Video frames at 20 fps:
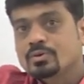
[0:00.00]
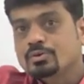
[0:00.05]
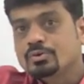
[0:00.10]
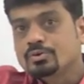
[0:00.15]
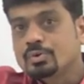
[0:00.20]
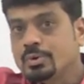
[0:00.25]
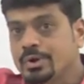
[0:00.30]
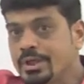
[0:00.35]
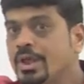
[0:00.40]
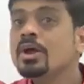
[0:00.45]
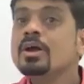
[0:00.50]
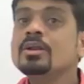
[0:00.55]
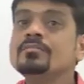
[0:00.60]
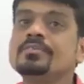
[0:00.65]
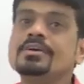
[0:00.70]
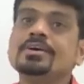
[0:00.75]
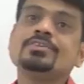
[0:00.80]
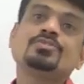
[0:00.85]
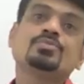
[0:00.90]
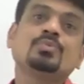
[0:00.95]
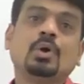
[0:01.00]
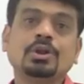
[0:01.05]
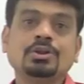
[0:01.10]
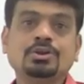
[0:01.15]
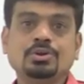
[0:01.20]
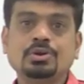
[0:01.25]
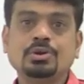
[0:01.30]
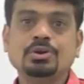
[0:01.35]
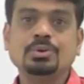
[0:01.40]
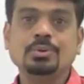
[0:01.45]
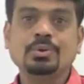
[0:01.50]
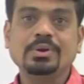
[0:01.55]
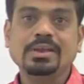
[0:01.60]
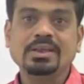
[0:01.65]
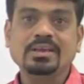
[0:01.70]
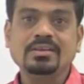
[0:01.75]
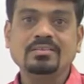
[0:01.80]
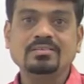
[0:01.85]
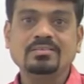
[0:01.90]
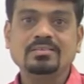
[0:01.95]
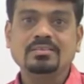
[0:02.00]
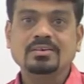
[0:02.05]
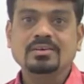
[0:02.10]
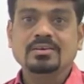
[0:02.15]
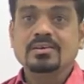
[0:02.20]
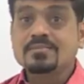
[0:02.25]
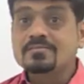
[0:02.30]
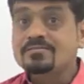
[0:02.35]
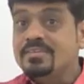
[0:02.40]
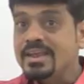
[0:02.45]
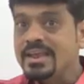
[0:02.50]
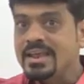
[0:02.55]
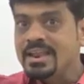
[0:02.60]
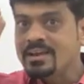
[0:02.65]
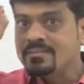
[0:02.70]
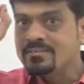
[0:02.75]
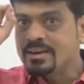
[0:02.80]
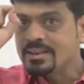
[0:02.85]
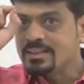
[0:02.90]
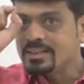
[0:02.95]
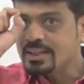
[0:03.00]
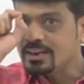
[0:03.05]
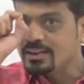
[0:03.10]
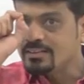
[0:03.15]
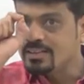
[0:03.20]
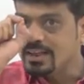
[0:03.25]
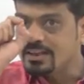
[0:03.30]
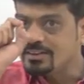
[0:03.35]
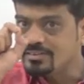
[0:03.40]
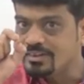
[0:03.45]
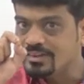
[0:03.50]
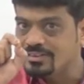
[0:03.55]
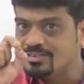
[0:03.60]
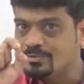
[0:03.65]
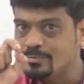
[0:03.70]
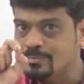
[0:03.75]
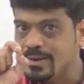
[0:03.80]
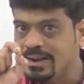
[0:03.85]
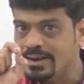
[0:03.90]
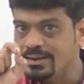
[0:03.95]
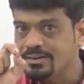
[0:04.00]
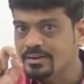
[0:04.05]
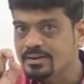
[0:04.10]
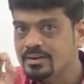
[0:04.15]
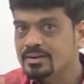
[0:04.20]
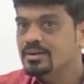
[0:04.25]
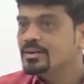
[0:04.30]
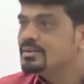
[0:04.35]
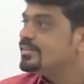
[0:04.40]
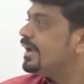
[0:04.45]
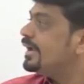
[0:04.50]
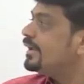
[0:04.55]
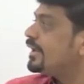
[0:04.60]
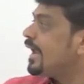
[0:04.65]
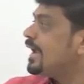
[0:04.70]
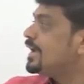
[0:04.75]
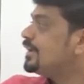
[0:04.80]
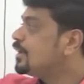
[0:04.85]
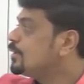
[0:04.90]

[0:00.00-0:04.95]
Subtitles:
Today onwards, what you'll do is, Wherever there is adjustment, that item